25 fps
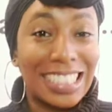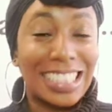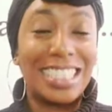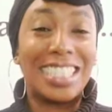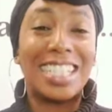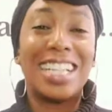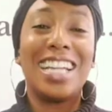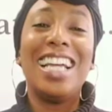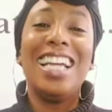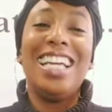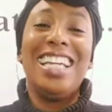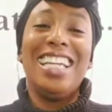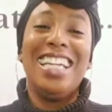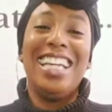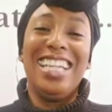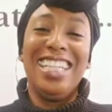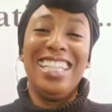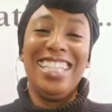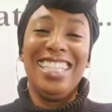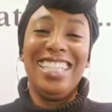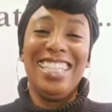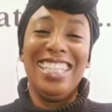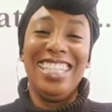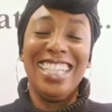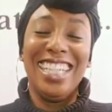
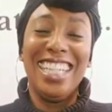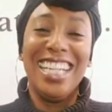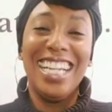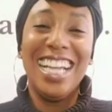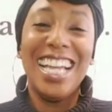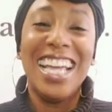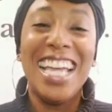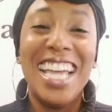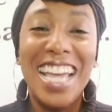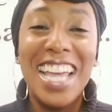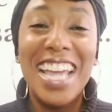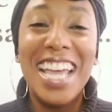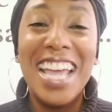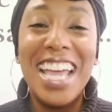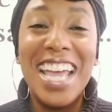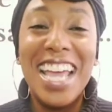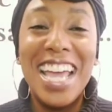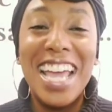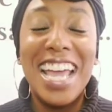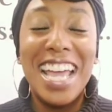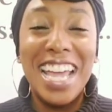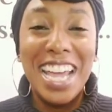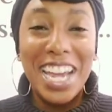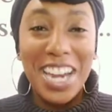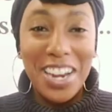Hey
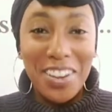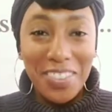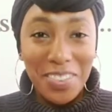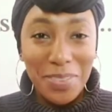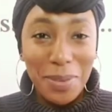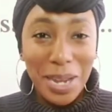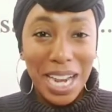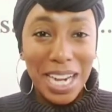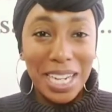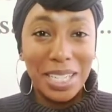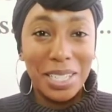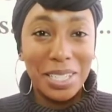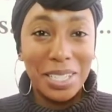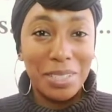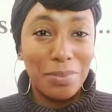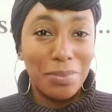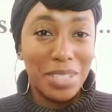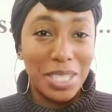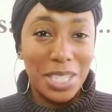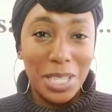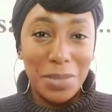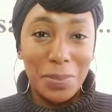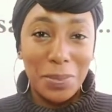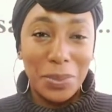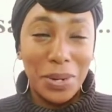everybody,
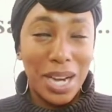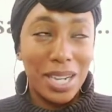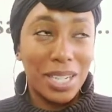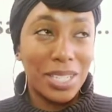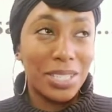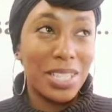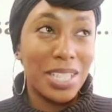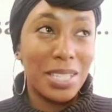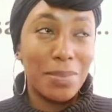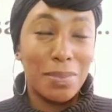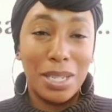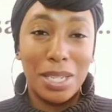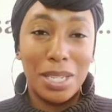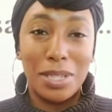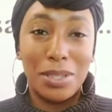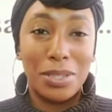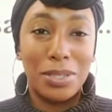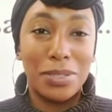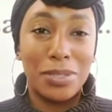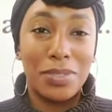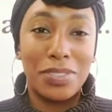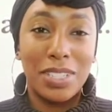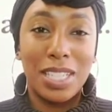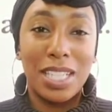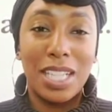this is Brianna just being
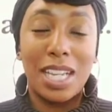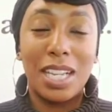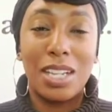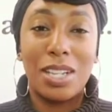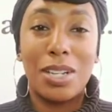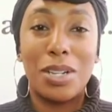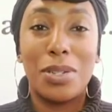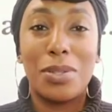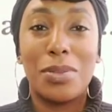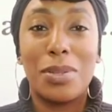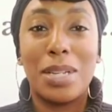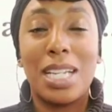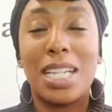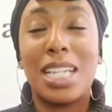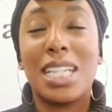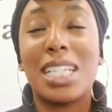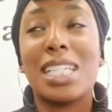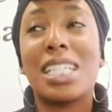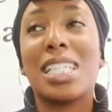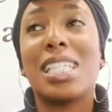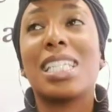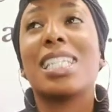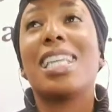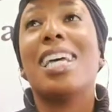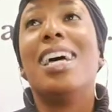goofy like
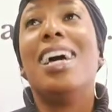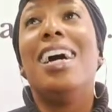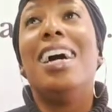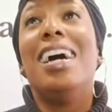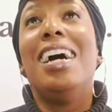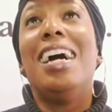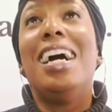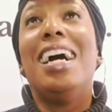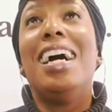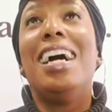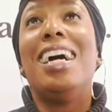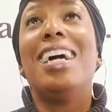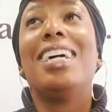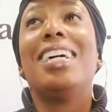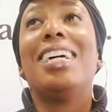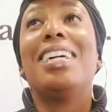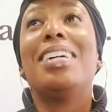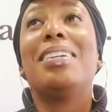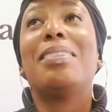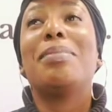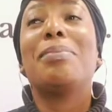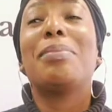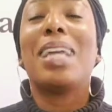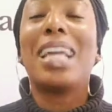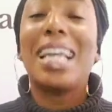always.
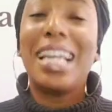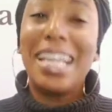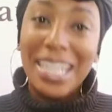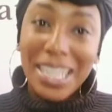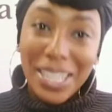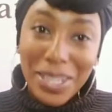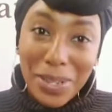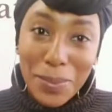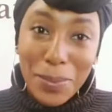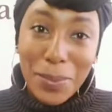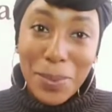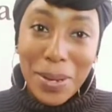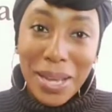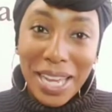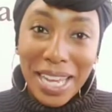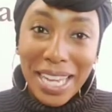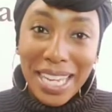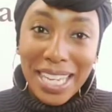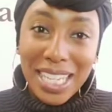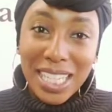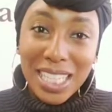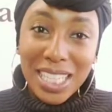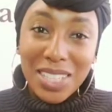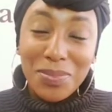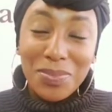
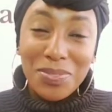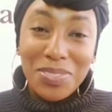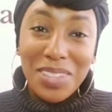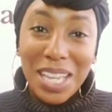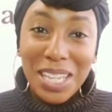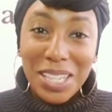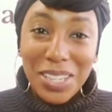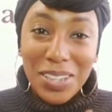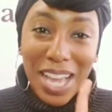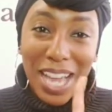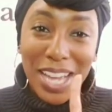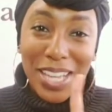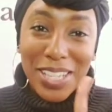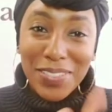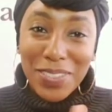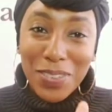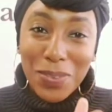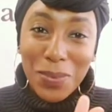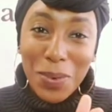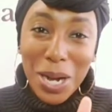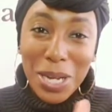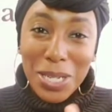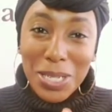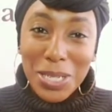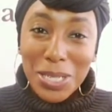Anyway, thank you guys for
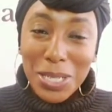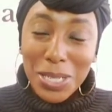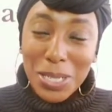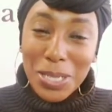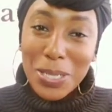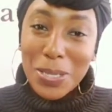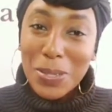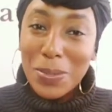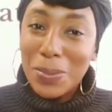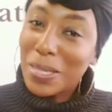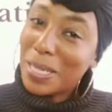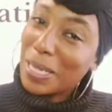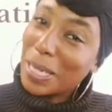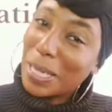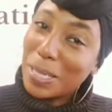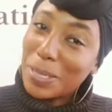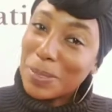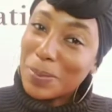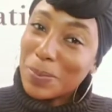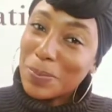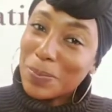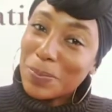watching and tuning in.